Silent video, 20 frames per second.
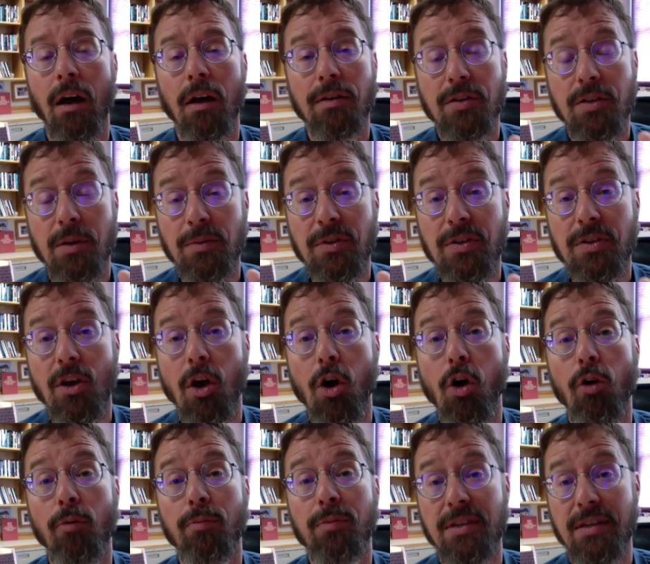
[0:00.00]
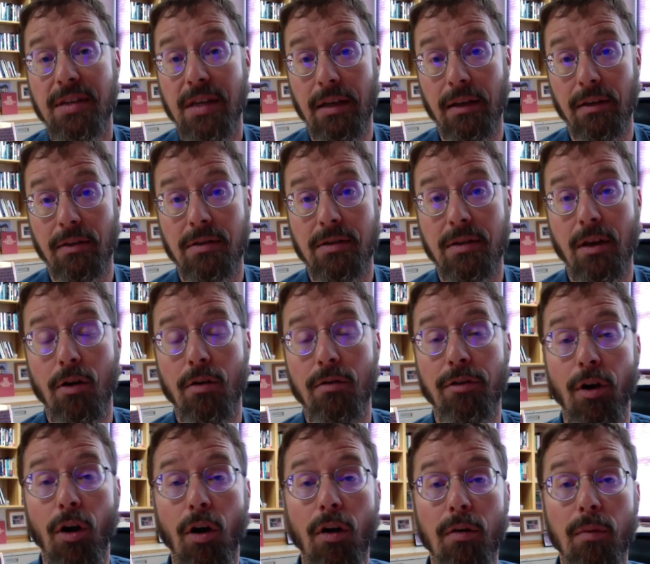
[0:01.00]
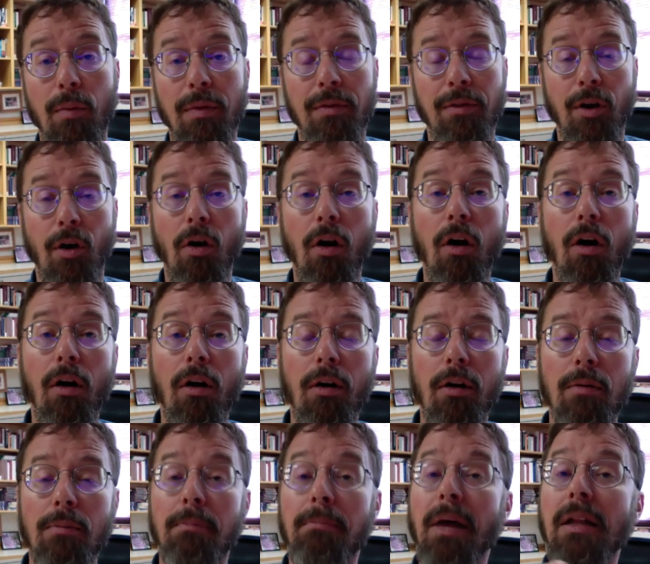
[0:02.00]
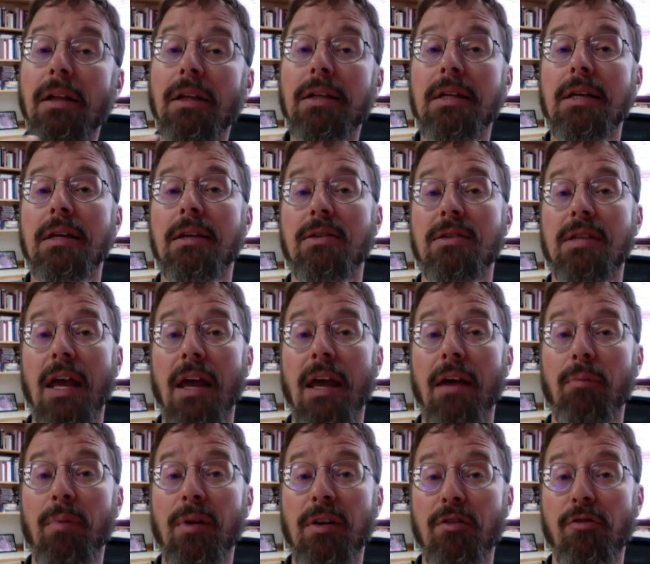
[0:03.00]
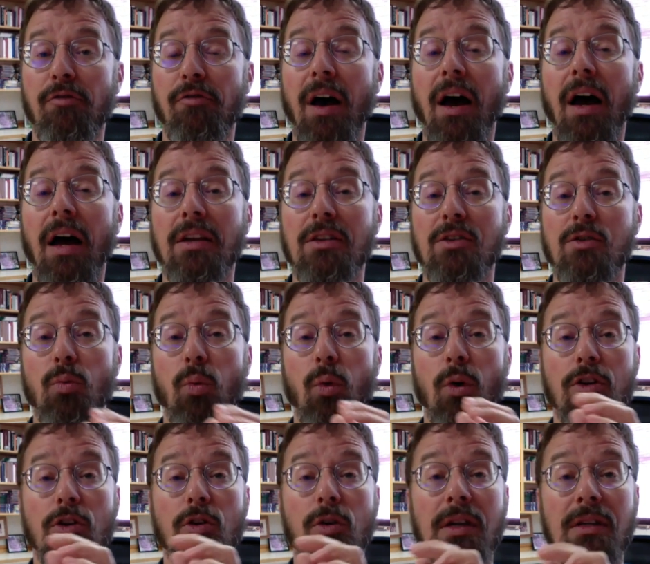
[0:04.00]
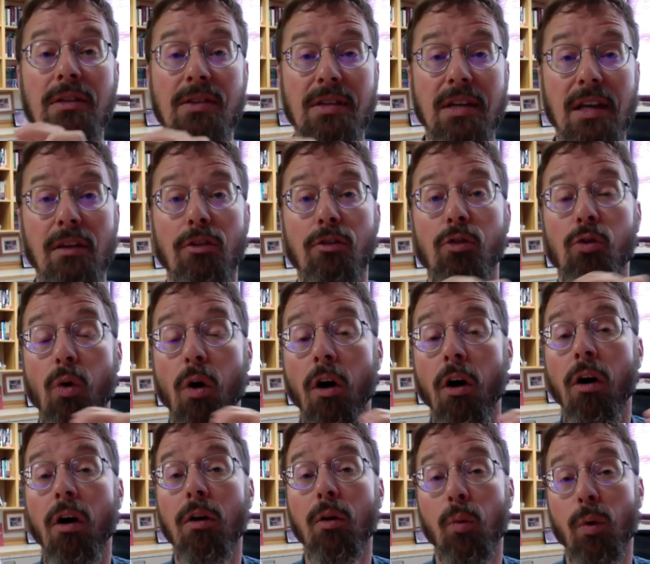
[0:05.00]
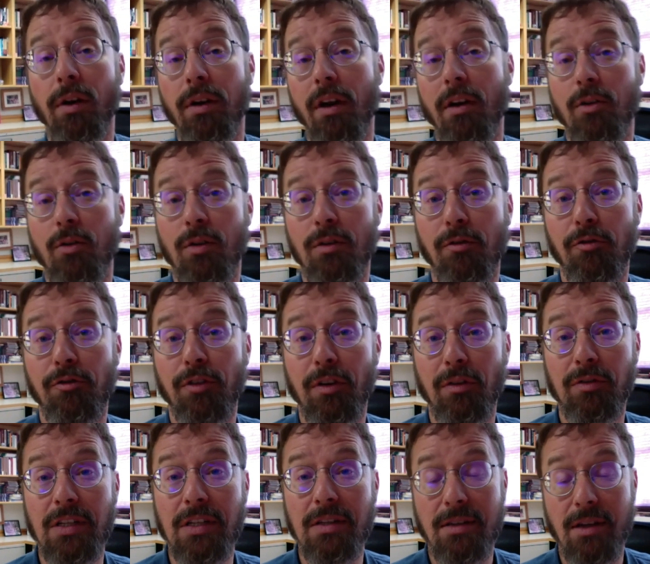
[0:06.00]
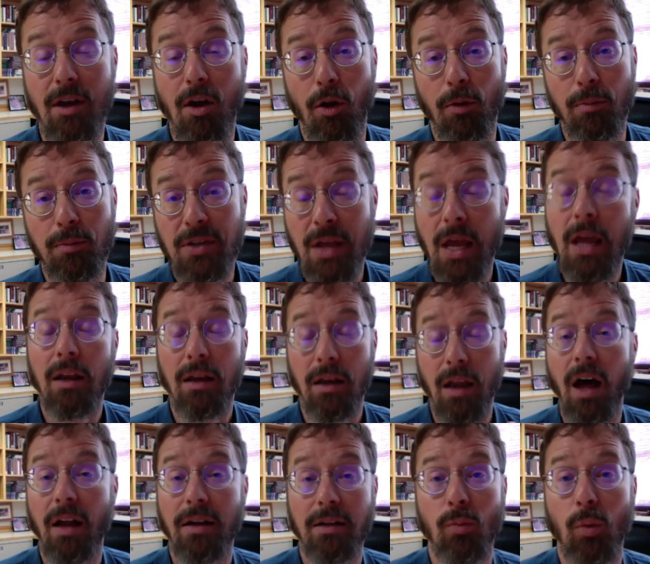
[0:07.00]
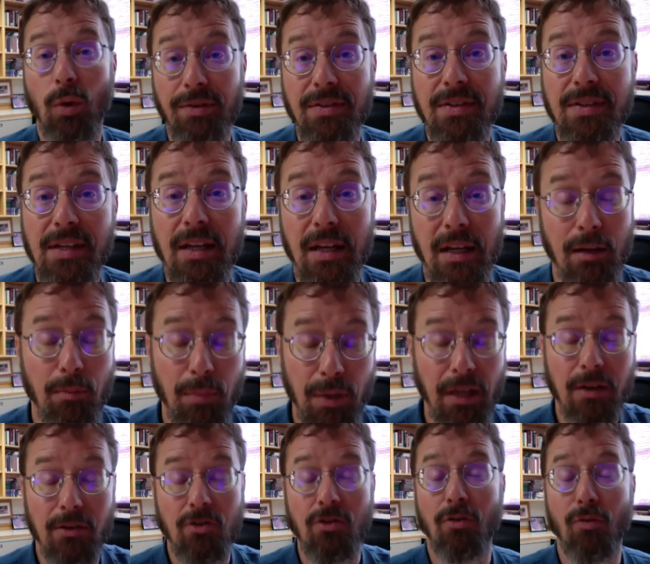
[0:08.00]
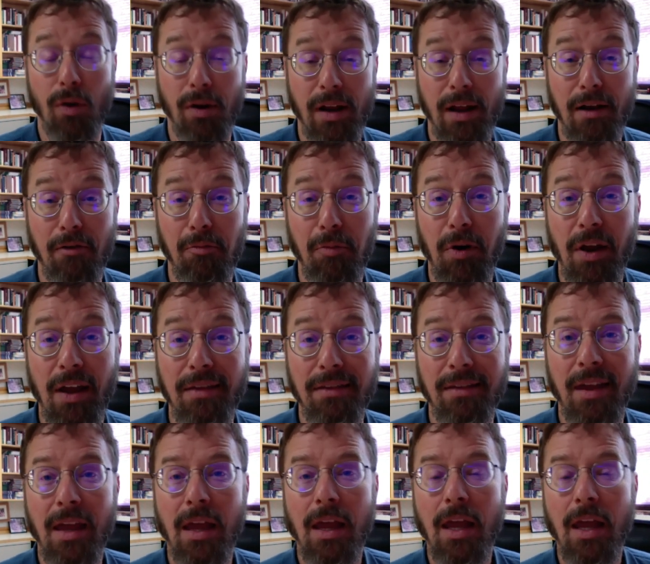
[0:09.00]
Some psalm sings. There are melodies that have been devised where you can sing through all 150 psalms, not in one sitting because you'd run out of breath.